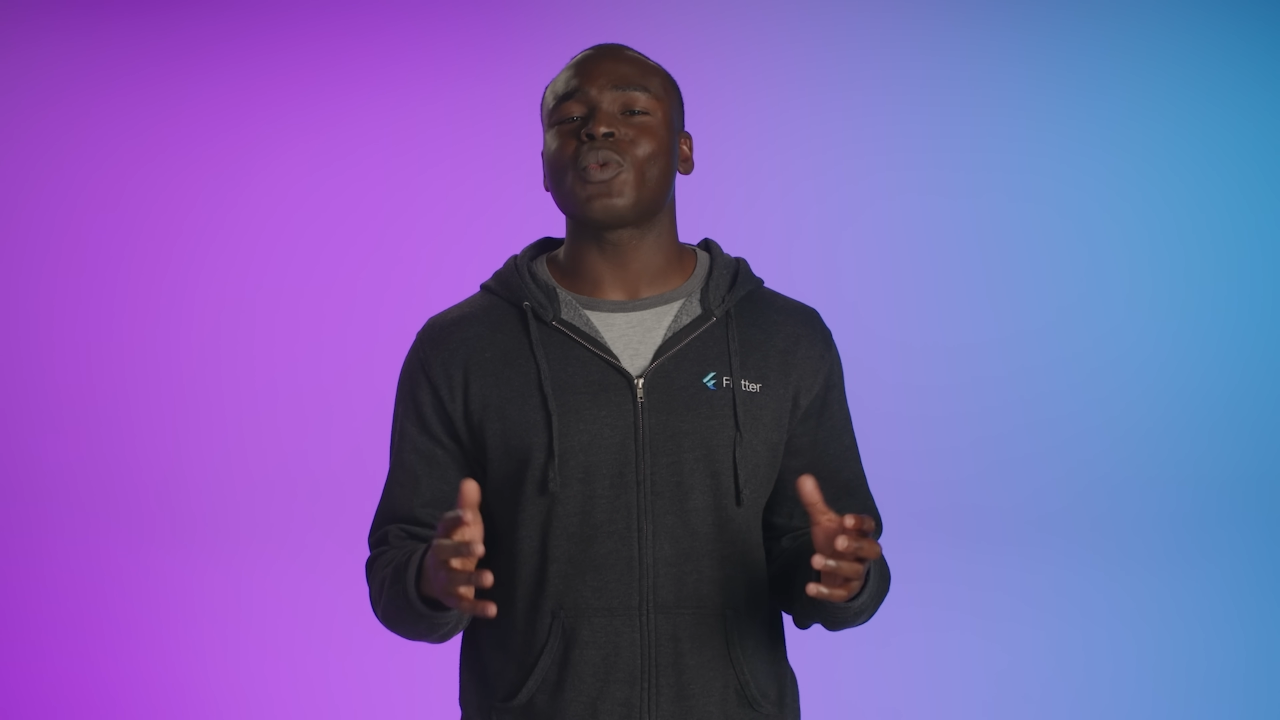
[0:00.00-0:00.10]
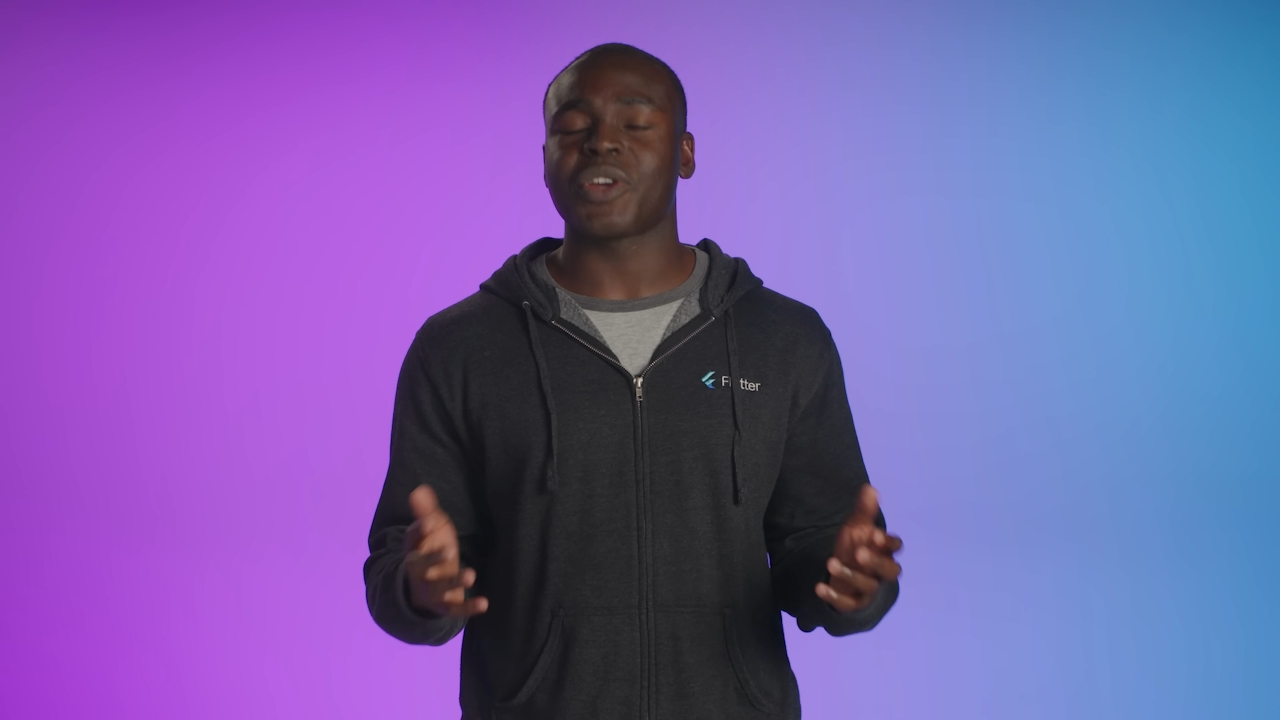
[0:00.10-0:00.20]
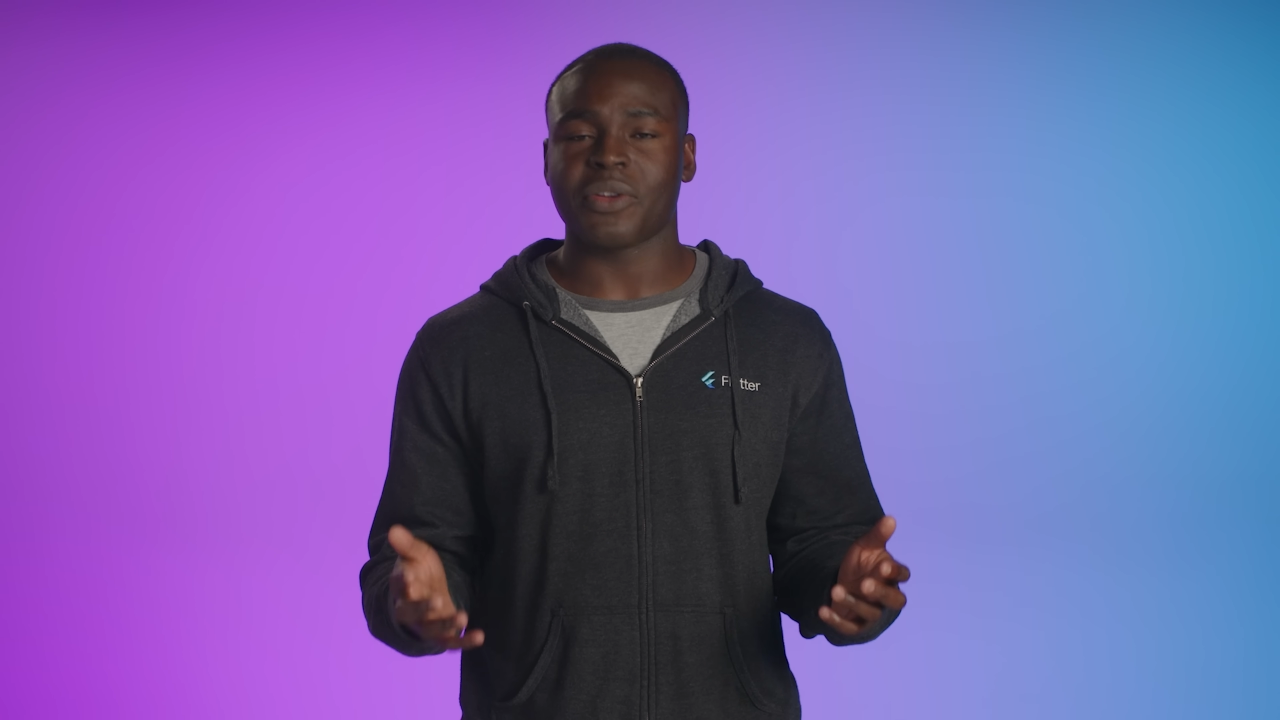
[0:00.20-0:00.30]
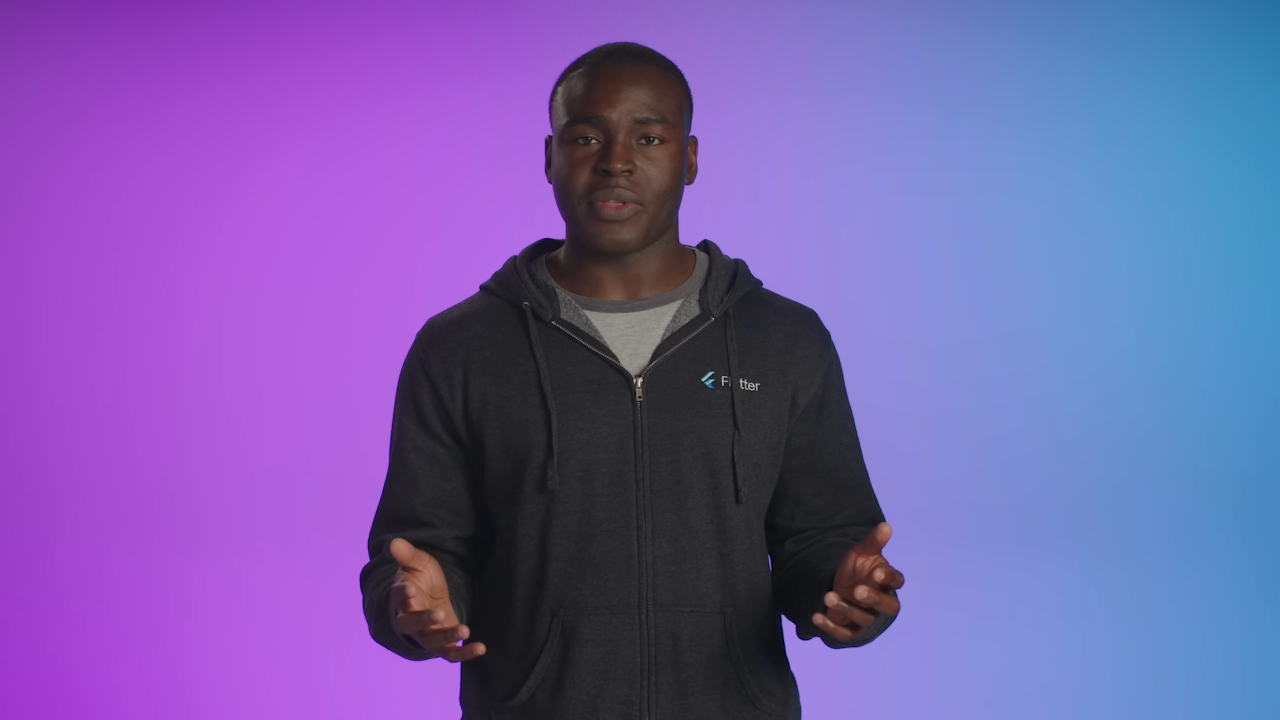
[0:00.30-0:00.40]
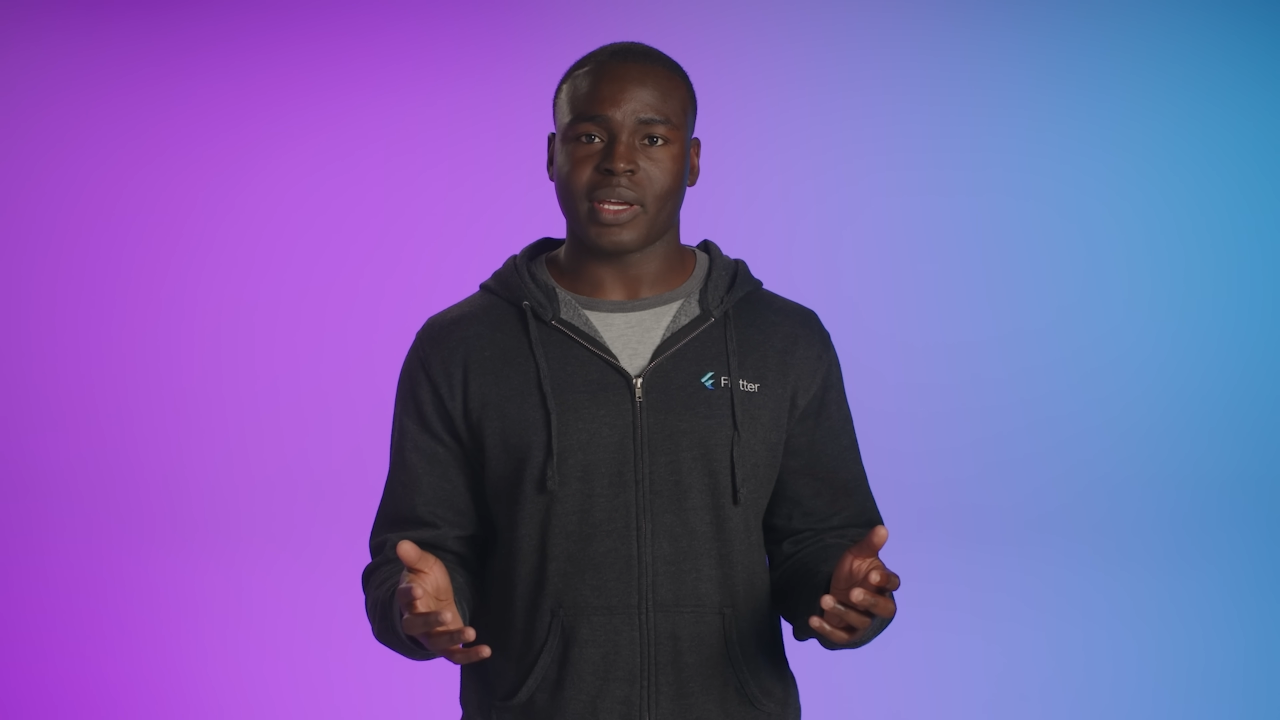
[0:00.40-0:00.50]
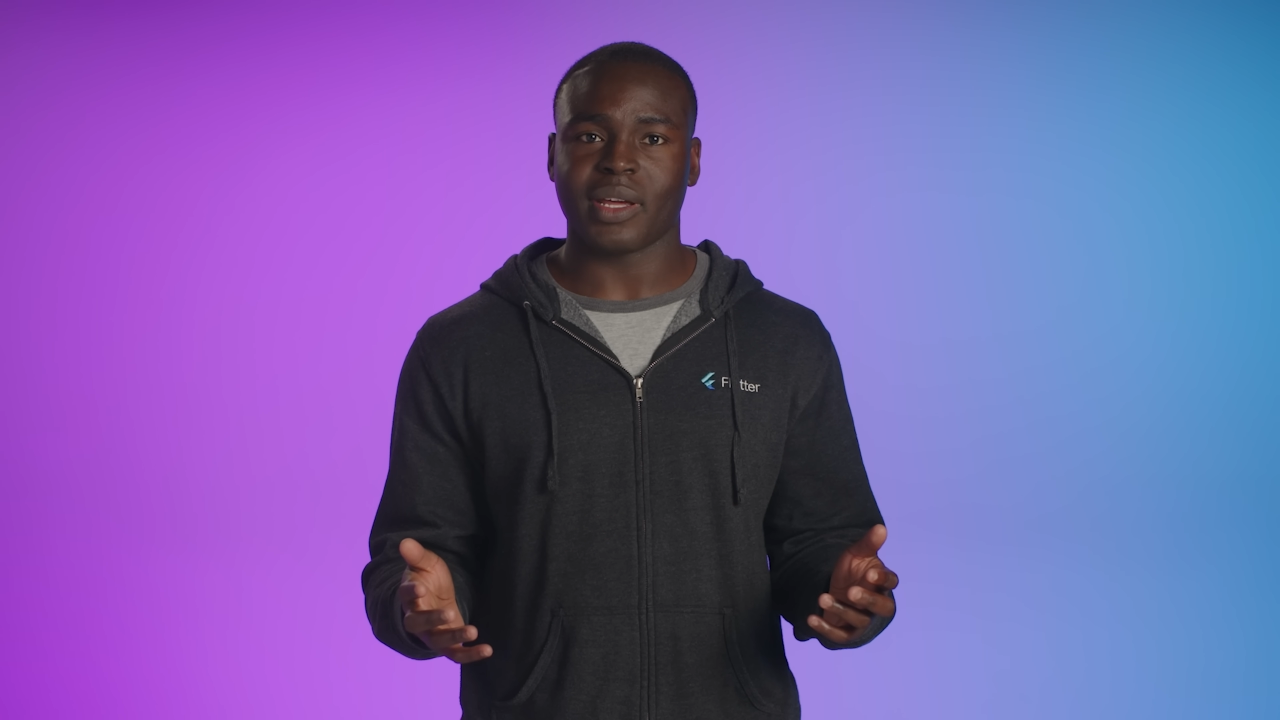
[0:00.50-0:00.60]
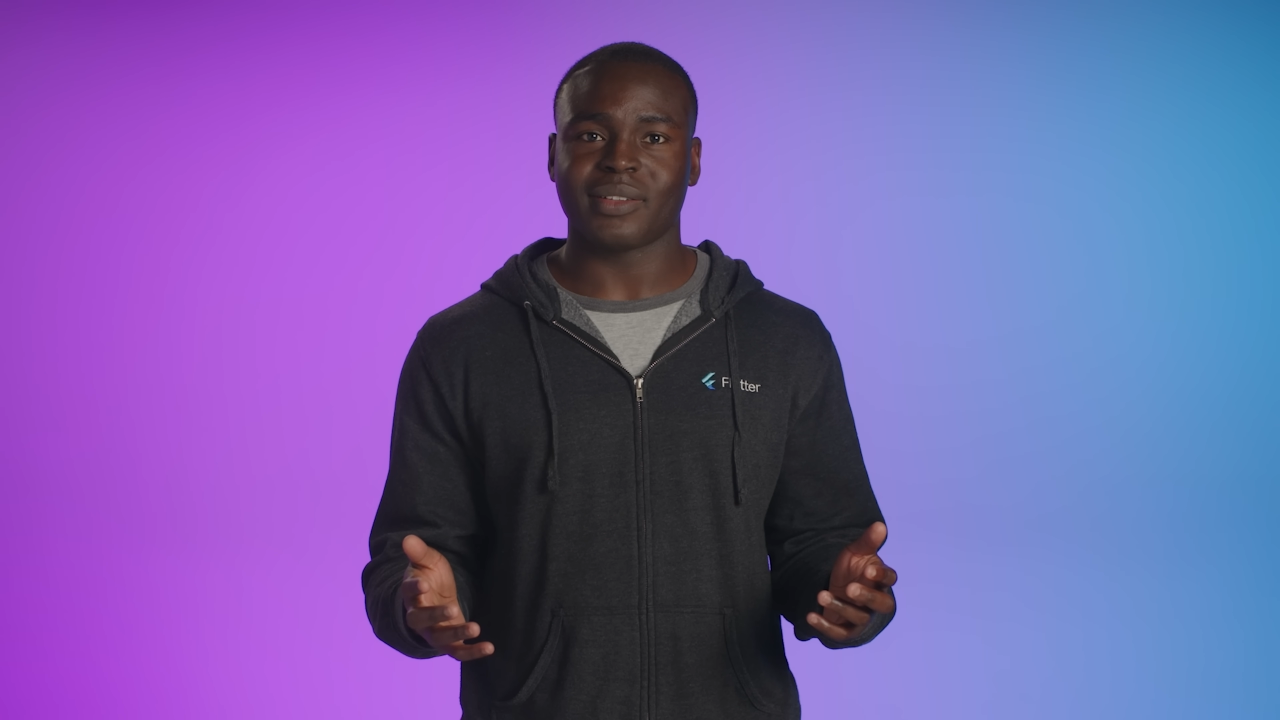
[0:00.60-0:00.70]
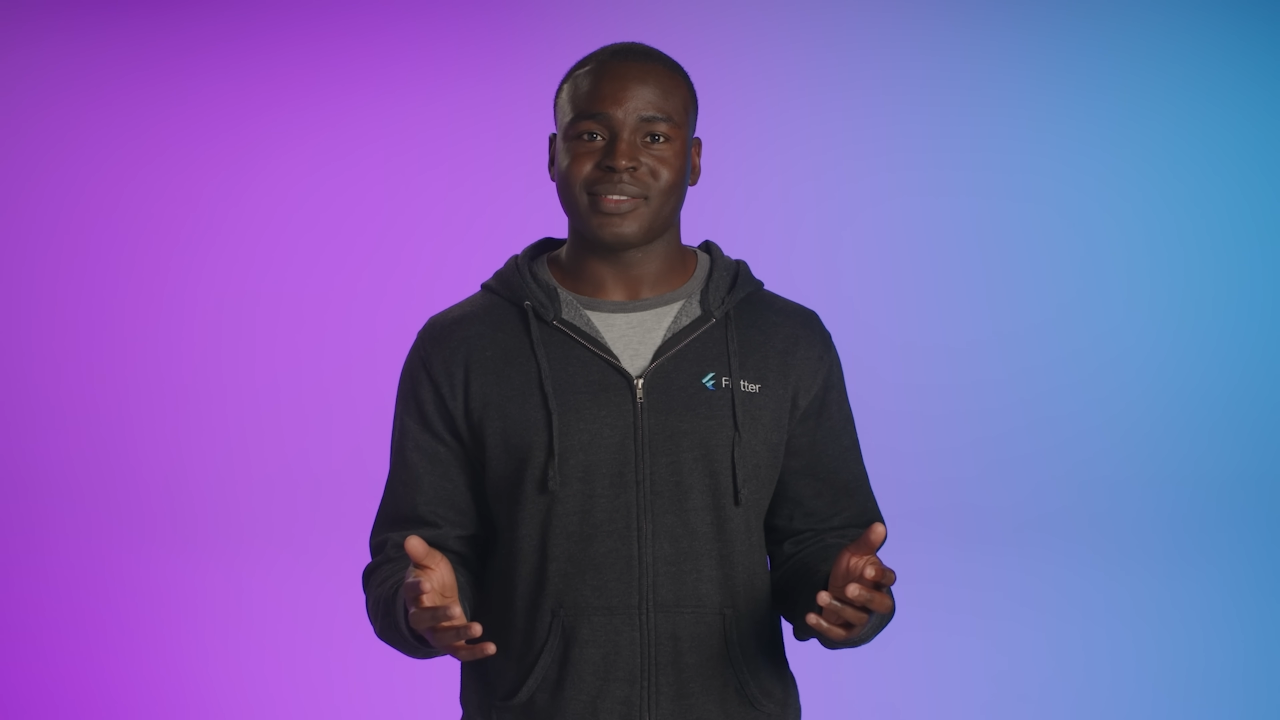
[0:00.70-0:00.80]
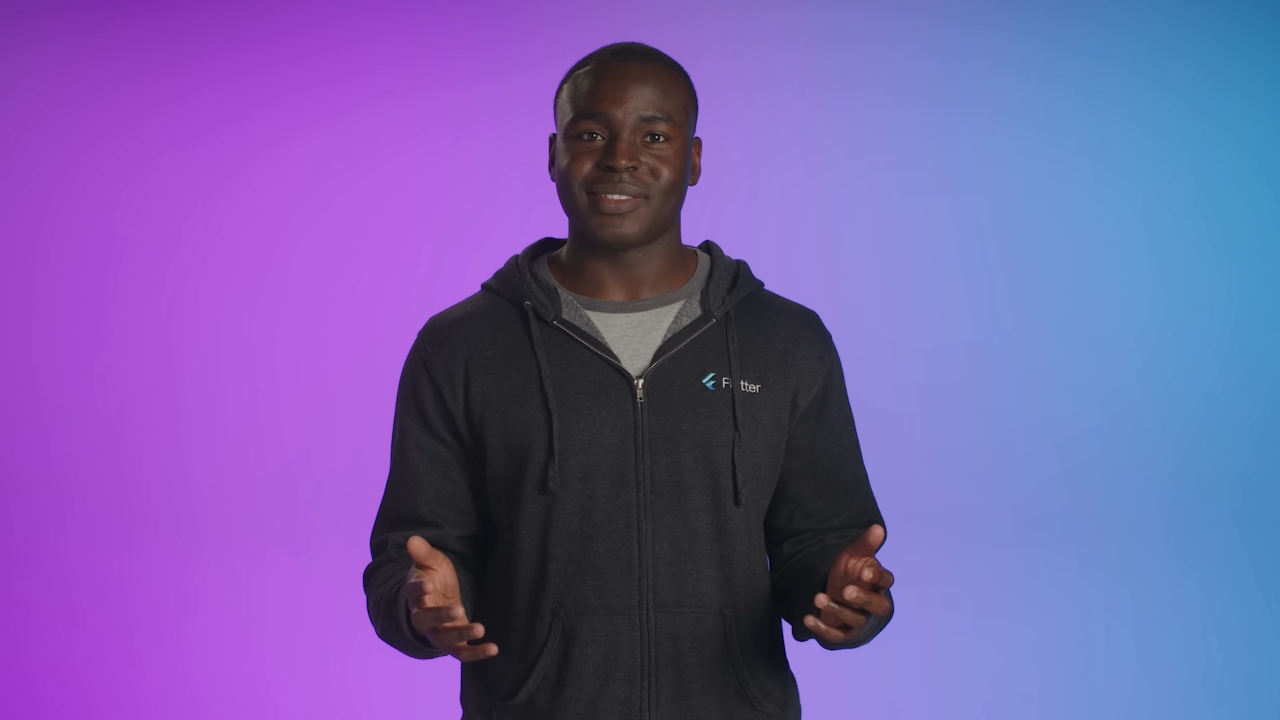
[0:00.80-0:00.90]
what you're thinking.